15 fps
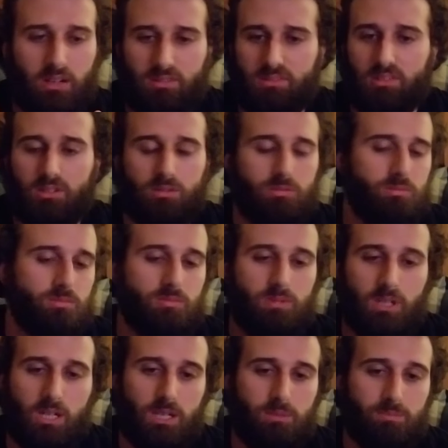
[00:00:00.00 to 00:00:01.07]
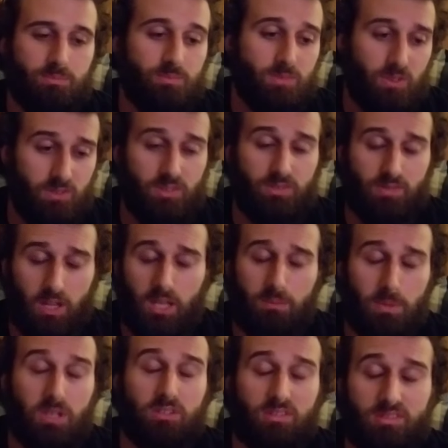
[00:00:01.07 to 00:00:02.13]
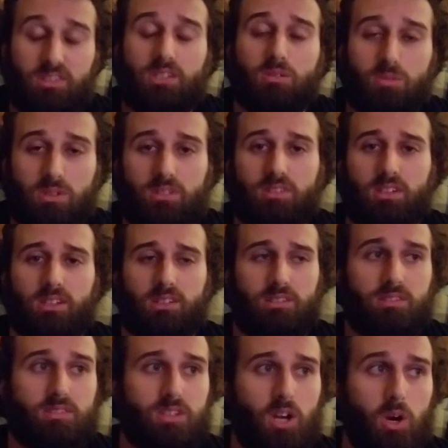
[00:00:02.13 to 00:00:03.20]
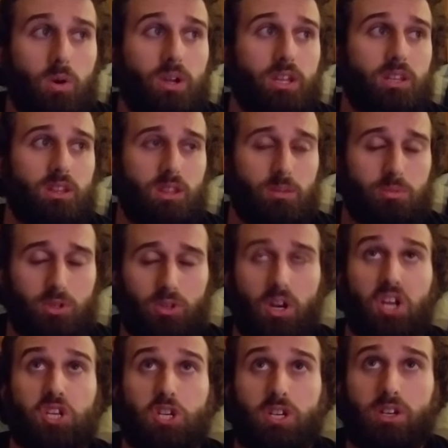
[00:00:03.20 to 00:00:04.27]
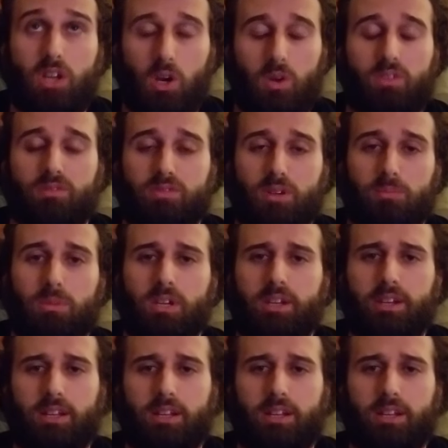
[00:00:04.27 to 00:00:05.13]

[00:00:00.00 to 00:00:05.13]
So the developmental sequence is the progression going from